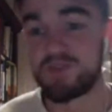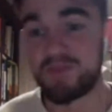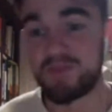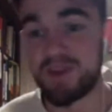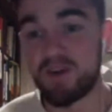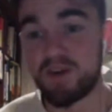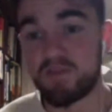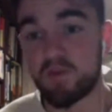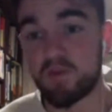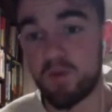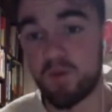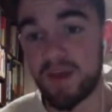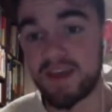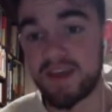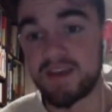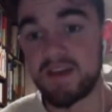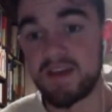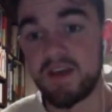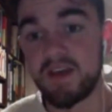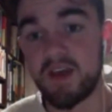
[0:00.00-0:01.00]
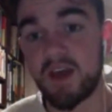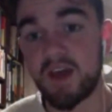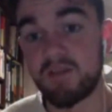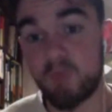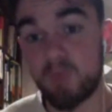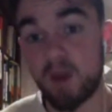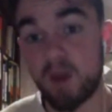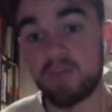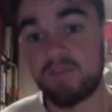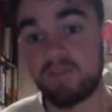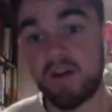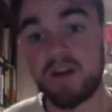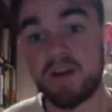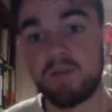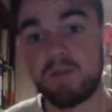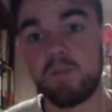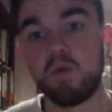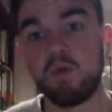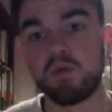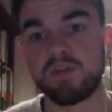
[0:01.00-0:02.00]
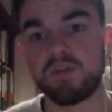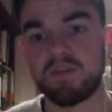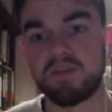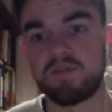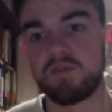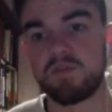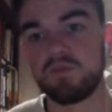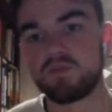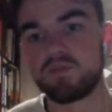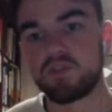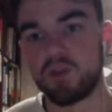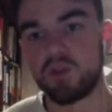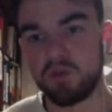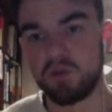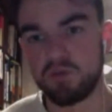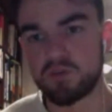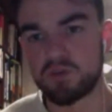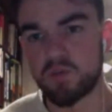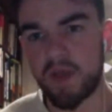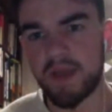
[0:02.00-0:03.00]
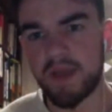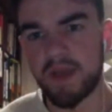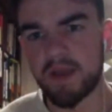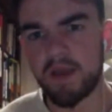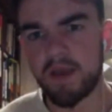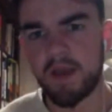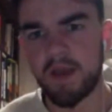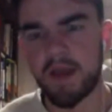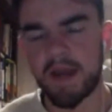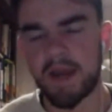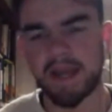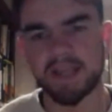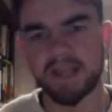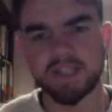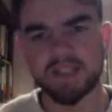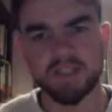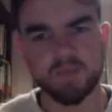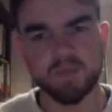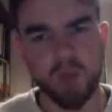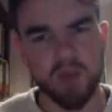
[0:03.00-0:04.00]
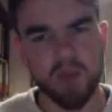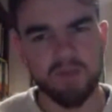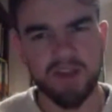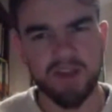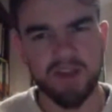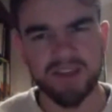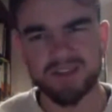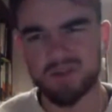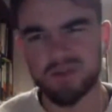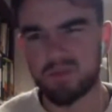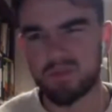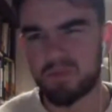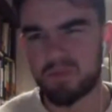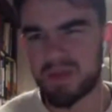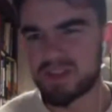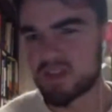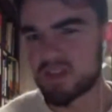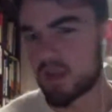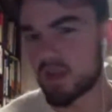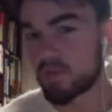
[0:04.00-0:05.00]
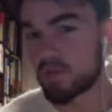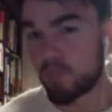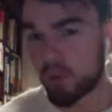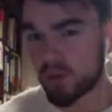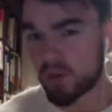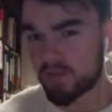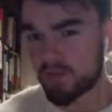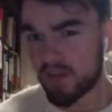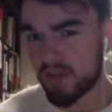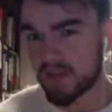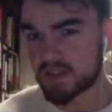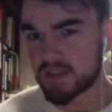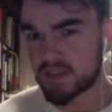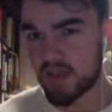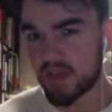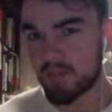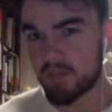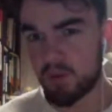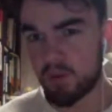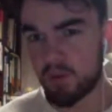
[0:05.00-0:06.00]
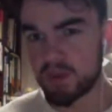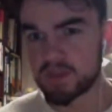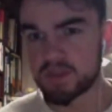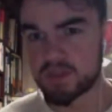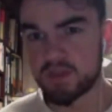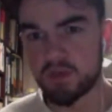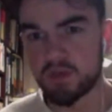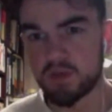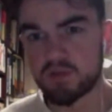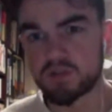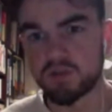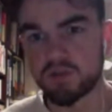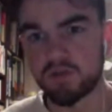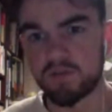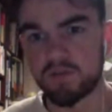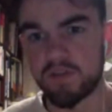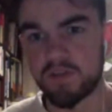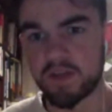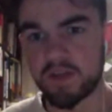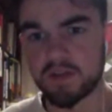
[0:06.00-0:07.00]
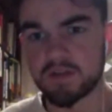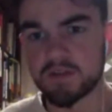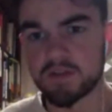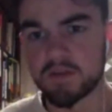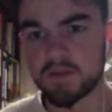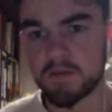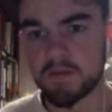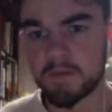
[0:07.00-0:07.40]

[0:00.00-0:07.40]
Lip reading: be overweight, and might find it more difficult to lose weight? And I guess this might relate to a bit to like body fat set points and those sort of things.